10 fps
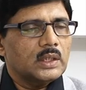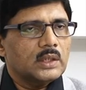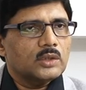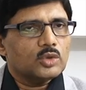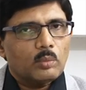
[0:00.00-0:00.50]

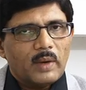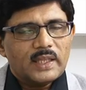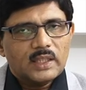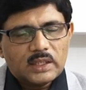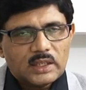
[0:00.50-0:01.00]
So by
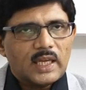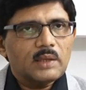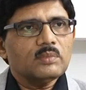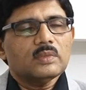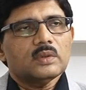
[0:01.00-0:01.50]
that
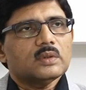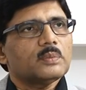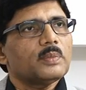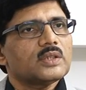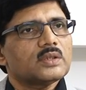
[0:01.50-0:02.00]
time the
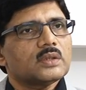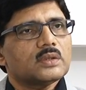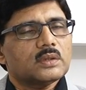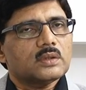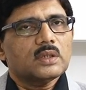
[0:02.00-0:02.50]

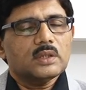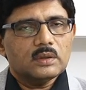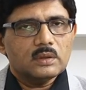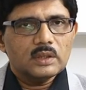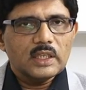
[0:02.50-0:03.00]
patients
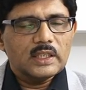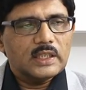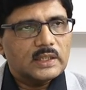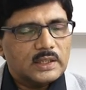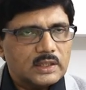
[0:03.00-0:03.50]

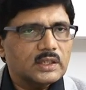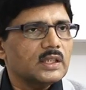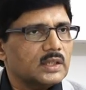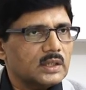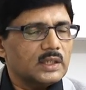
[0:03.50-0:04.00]
getting
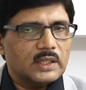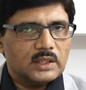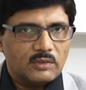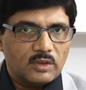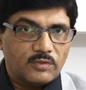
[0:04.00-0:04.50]
result, and
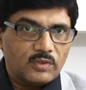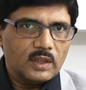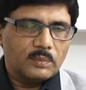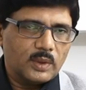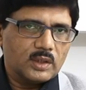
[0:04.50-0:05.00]
they will
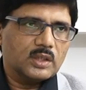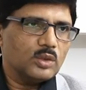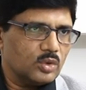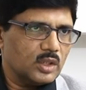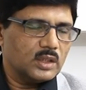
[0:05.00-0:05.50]

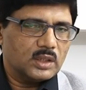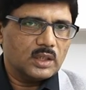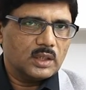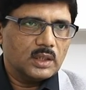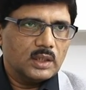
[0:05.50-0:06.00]
perceive the result.
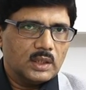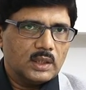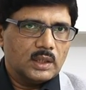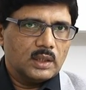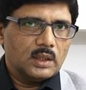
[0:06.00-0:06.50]

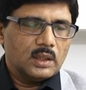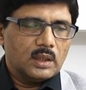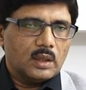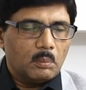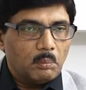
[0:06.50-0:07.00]

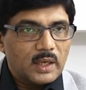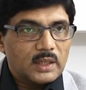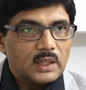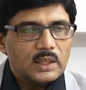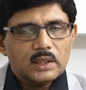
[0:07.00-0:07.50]

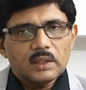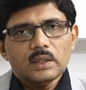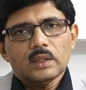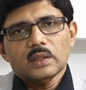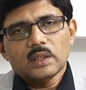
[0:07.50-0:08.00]
But
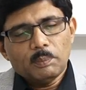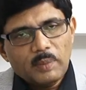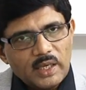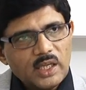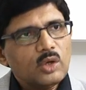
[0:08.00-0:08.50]

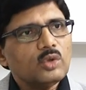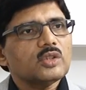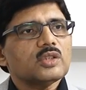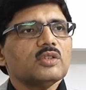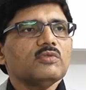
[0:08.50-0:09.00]
depending on the
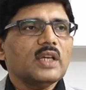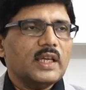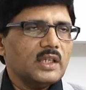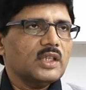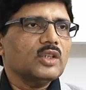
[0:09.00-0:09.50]

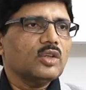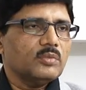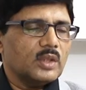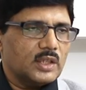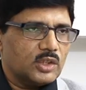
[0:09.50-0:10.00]
severity of
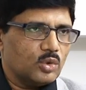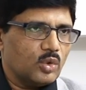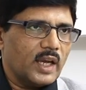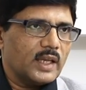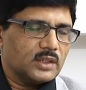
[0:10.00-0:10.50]
the
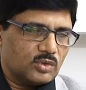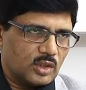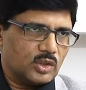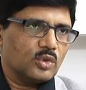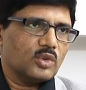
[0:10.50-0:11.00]
SUI,
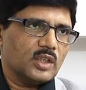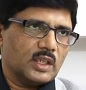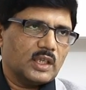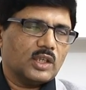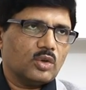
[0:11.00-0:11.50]
stress
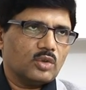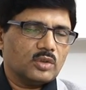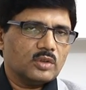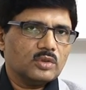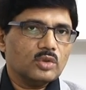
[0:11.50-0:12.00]
urinary
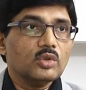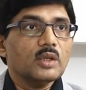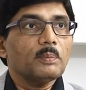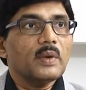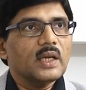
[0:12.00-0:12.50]
incontinence, or
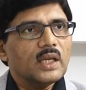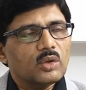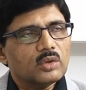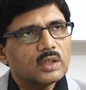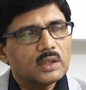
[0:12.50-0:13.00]
depending
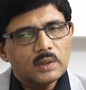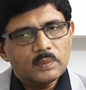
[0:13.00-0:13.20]
on the